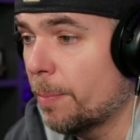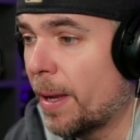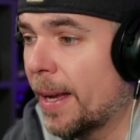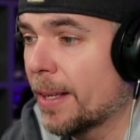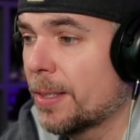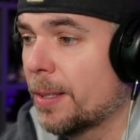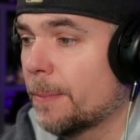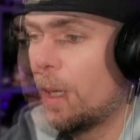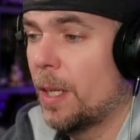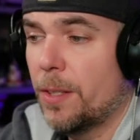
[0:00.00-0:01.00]
past.
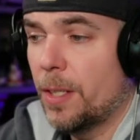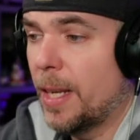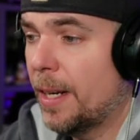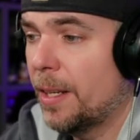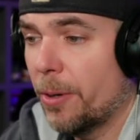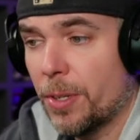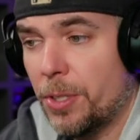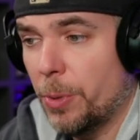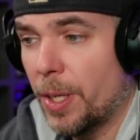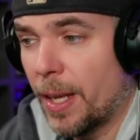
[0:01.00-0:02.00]
And Zidane here is
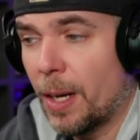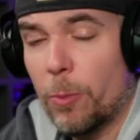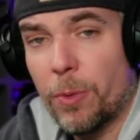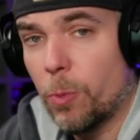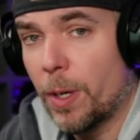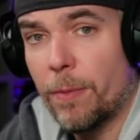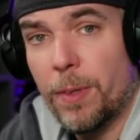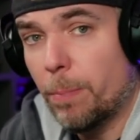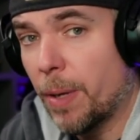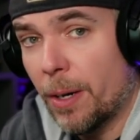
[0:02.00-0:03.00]
doing that with one of
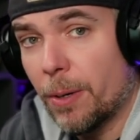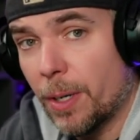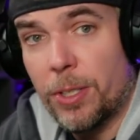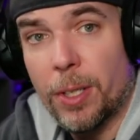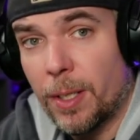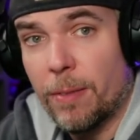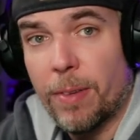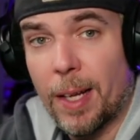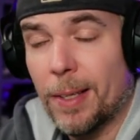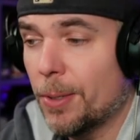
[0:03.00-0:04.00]
the better agility
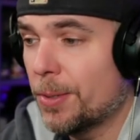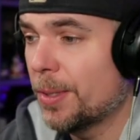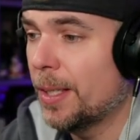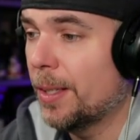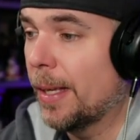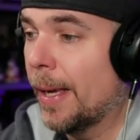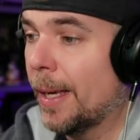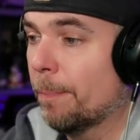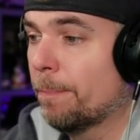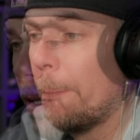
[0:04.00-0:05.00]
values in the
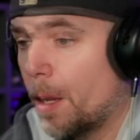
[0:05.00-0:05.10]
game.